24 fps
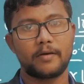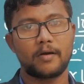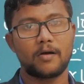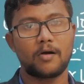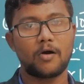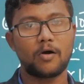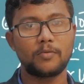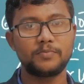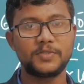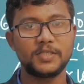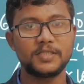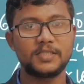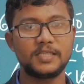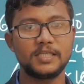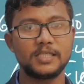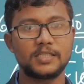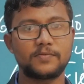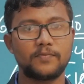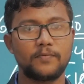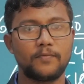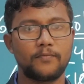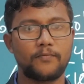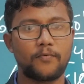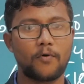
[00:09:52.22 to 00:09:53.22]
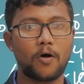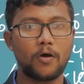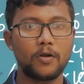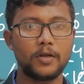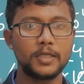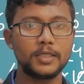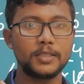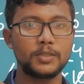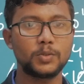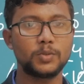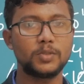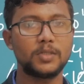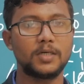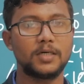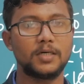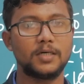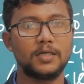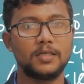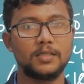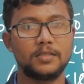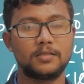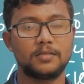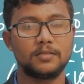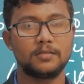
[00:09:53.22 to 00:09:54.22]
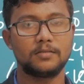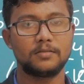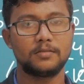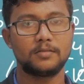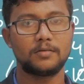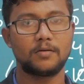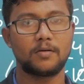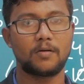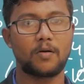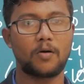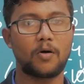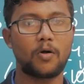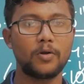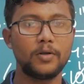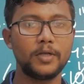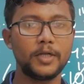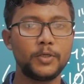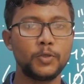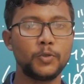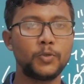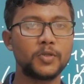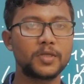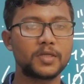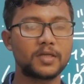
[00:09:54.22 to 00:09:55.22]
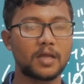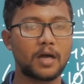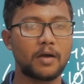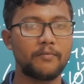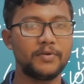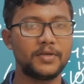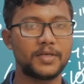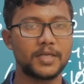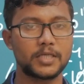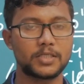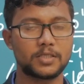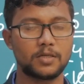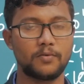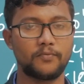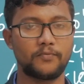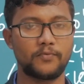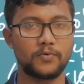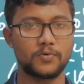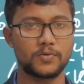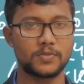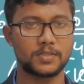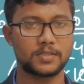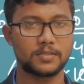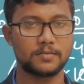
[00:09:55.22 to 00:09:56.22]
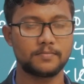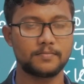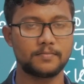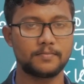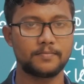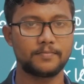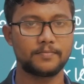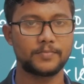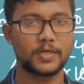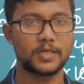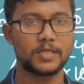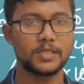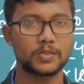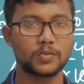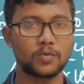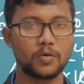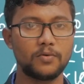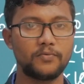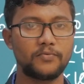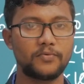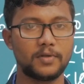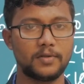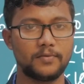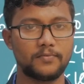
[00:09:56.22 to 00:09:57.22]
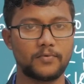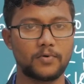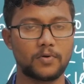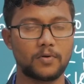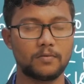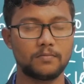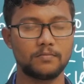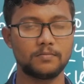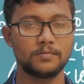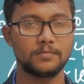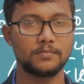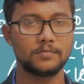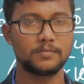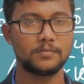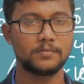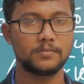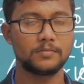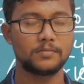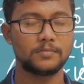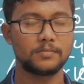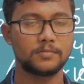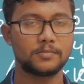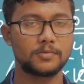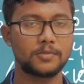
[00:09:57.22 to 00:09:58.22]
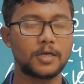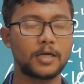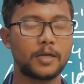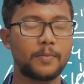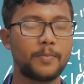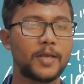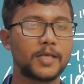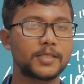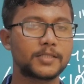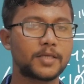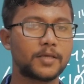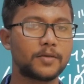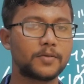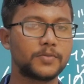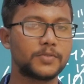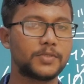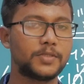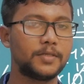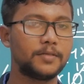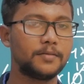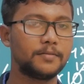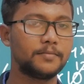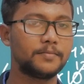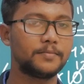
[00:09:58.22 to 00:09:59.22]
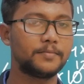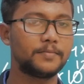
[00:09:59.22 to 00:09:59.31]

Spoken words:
object is falling to the earth only due to the gravitational force, that is called free fall. So let me ask you a question.